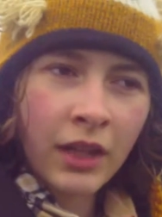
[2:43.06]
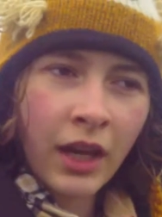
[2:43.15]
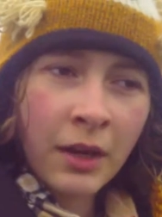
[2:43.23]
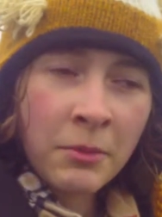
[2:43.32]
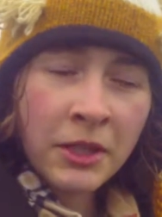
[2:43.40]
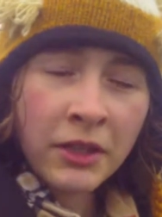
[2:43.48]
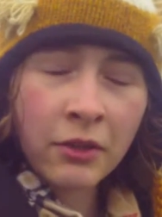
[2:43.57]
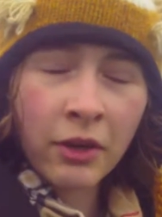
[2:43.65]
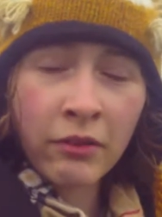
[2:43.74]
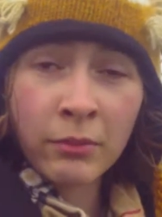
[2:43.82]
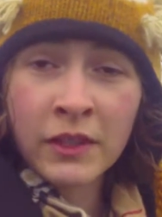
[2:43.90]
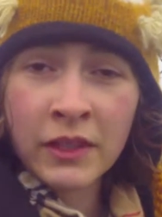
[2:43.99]
I made the
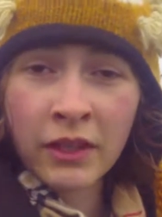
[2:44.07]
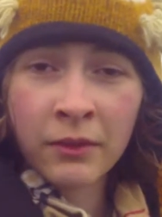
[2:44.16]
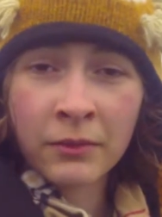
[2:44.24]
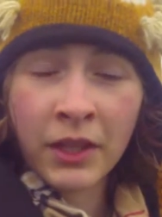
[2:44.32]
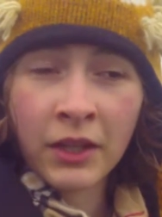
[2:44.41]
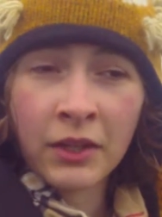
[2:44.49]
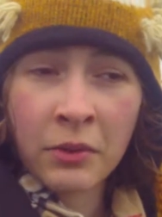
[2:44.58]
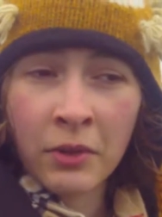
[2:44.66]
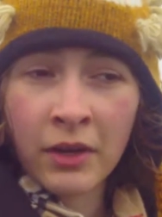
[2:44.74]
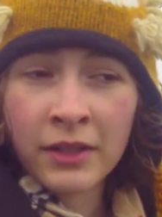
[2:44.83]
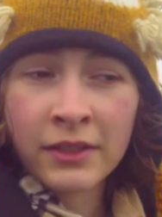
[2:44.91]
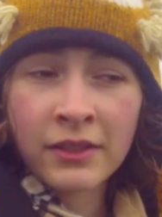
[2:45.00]
grave mistake of telling
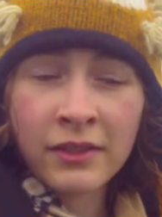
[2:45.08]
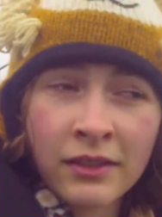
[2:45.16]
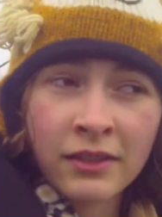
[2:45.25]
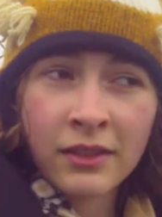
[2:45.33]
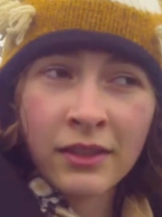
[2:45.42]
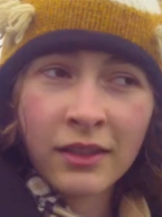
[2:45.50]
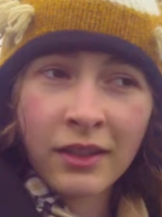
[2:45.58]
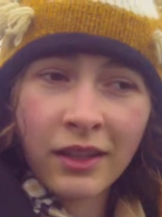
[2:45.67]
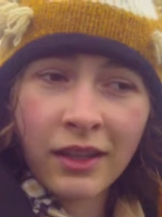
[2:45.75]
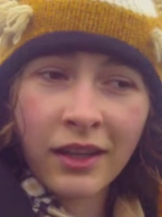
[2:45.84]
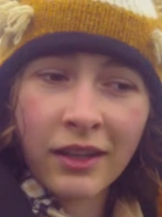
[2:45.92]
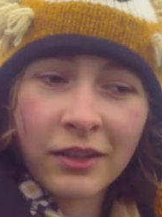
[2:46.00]
Ross
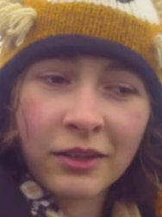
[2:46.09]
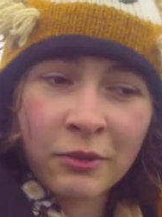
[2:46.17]
uh,